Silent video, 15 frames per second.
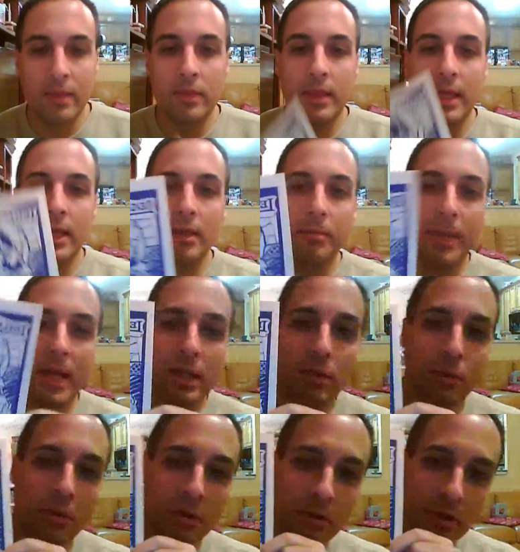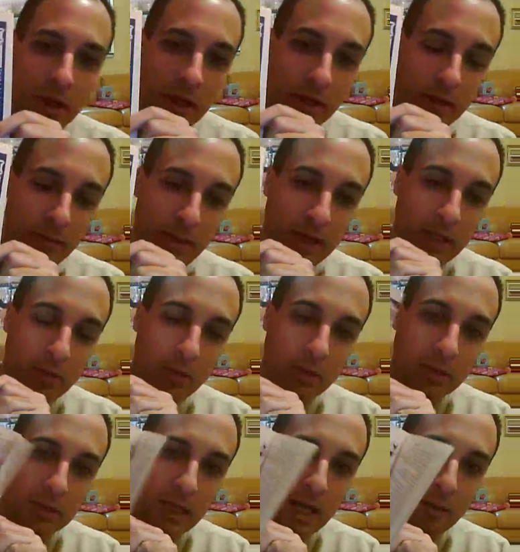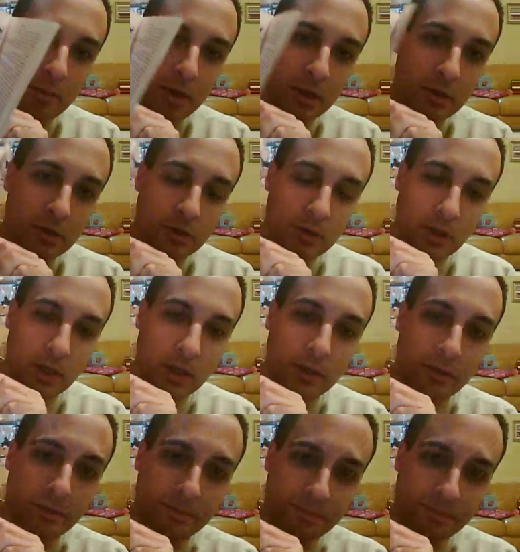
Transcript: And the manual. The manual is not much.